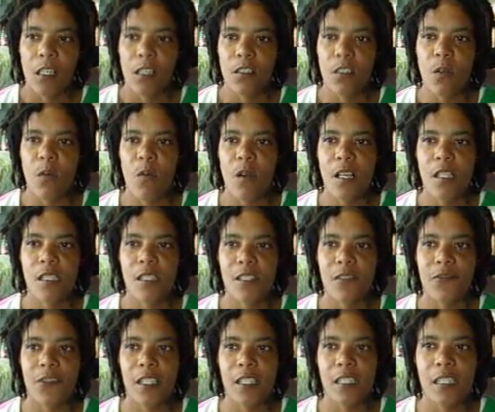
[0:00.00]
The ones
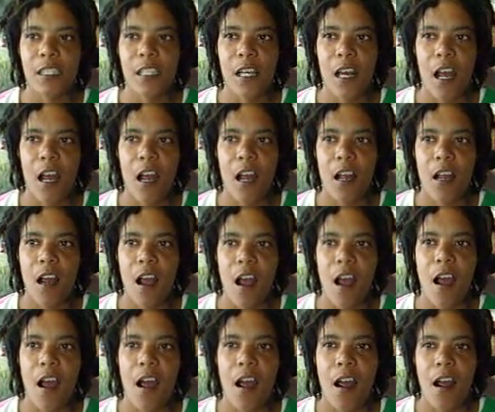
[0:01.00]
of us that
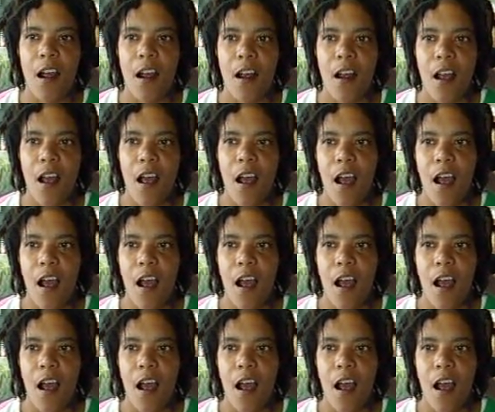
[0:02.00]
are